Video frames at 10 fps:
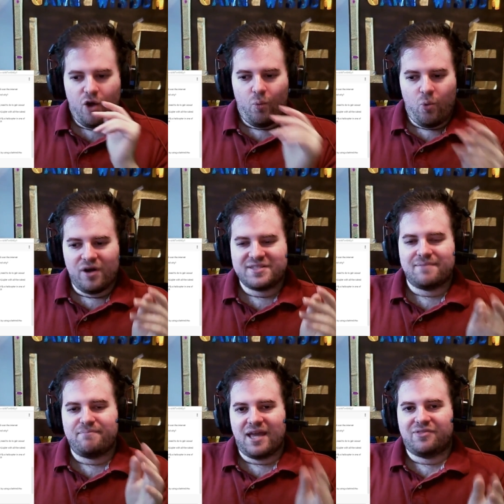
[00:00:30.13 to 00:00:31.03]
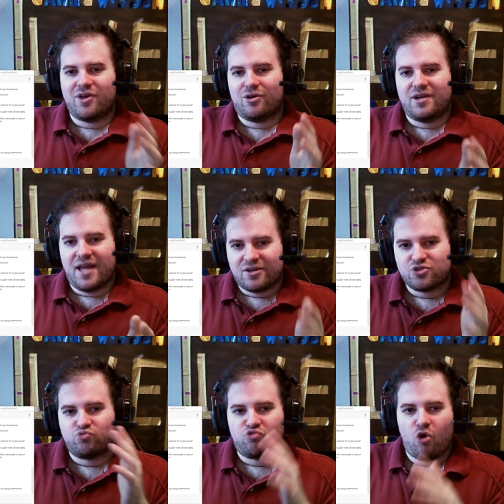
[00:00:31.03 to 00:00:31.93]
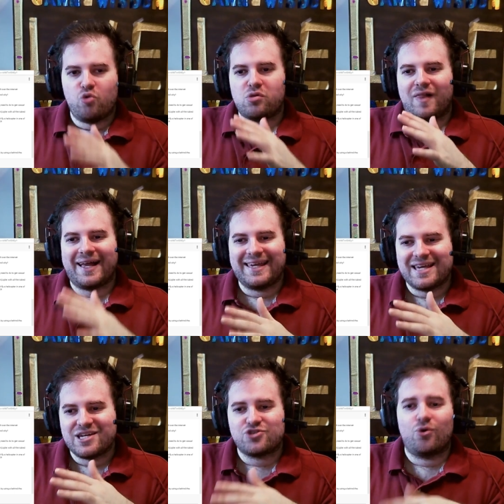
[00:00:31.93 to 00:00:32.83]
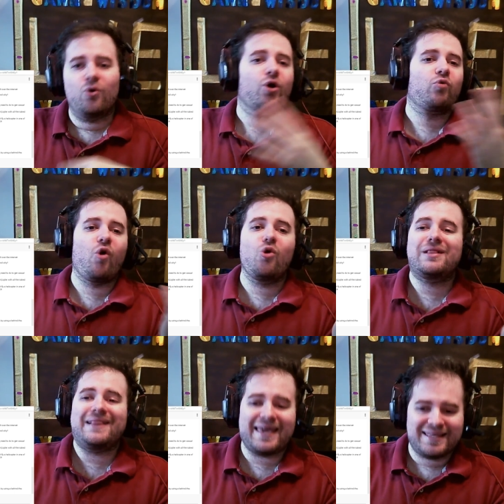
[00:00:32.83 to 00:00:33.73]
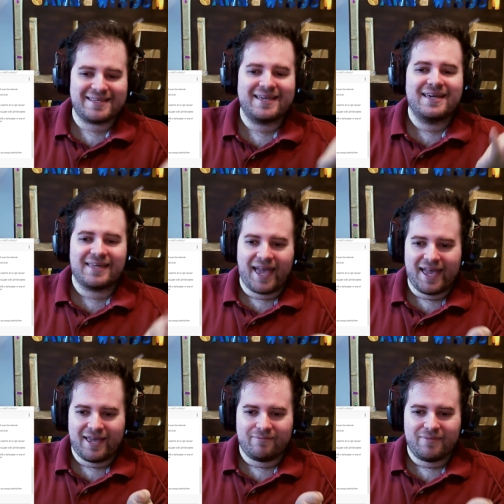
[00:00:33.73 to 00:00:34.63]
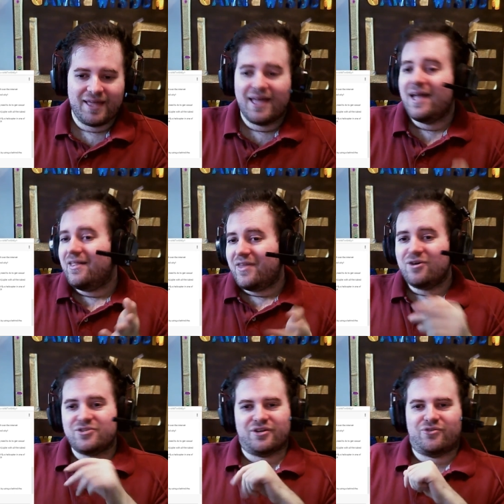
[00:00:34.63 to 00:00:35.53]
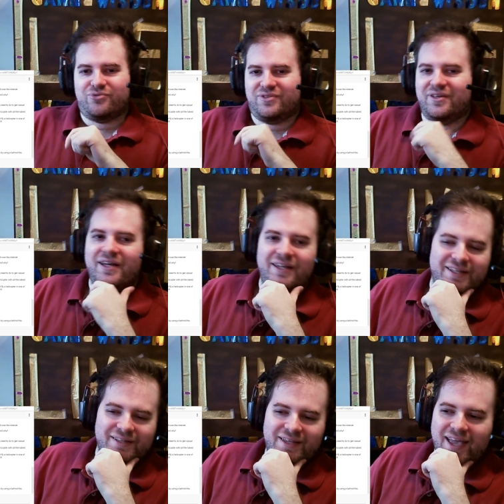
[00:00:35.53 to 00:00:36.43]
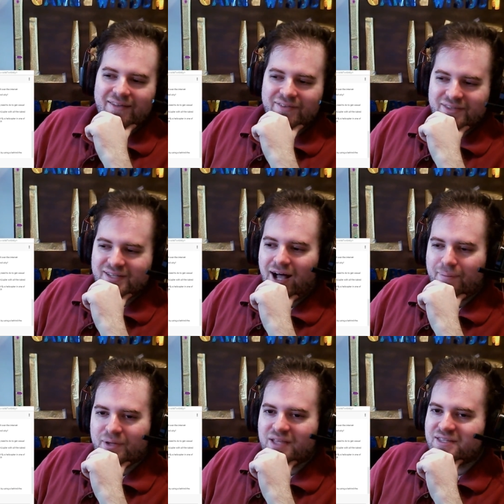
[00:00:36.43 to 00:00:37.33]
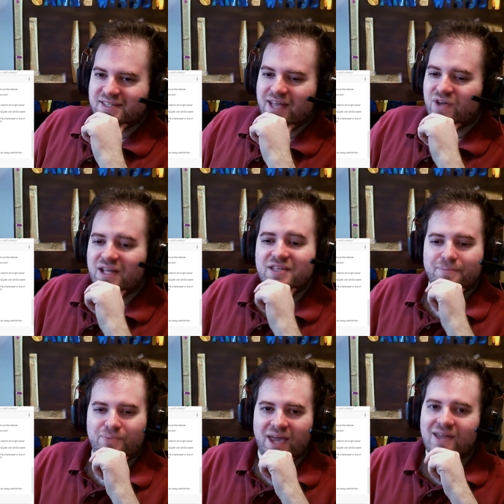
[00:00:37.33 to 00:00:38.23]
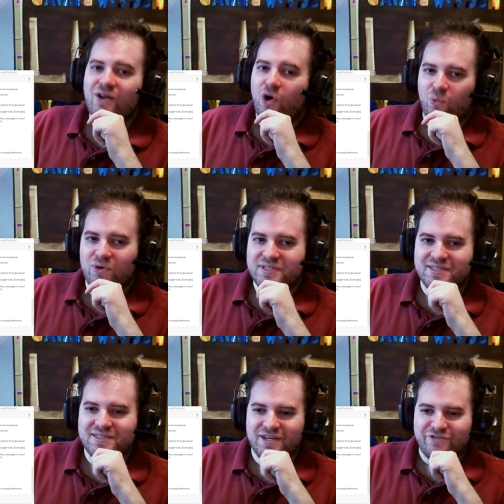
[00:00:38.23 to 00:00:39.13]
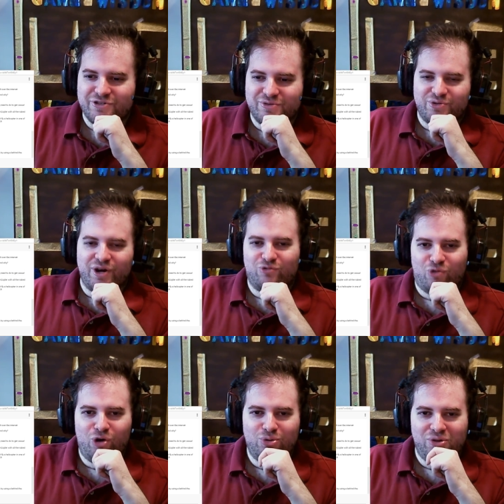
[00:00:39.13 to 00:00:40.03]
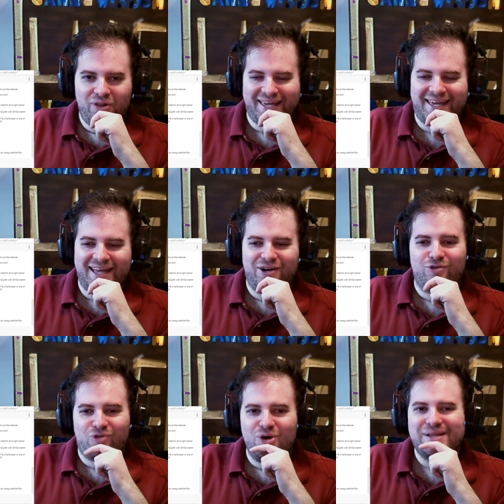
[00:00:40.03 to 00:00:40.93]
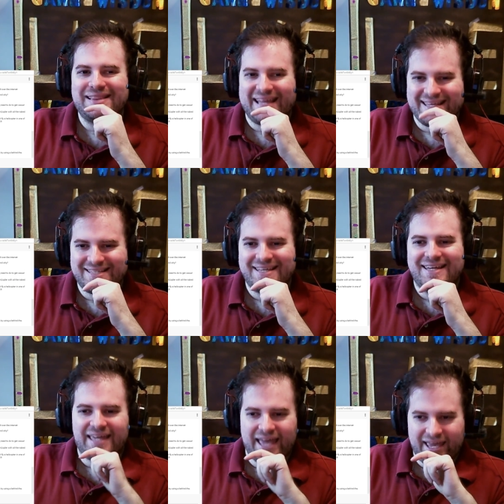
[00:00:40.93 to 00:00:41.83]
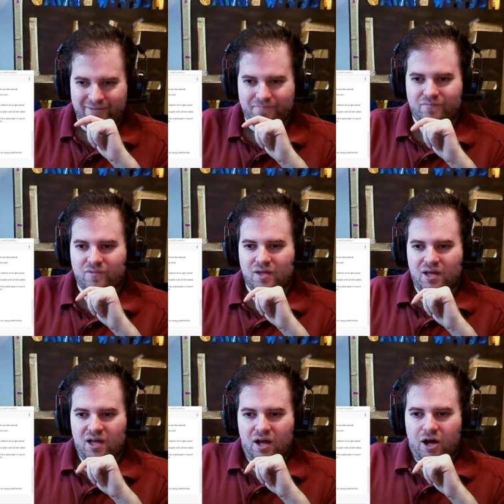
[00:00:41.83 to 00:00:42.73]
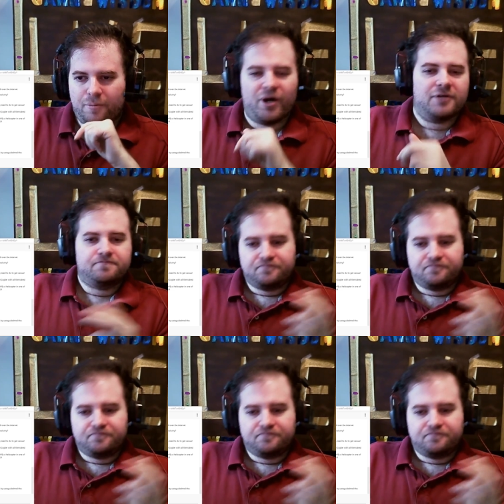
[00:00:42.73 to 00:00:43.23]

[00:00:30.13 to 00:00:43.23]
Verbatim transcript: want to make their next roguelike-ish or roguelite game. There's a uh, ga the topic that doesn't have any debate. What's the difference between a roguelike and a roguelite game? But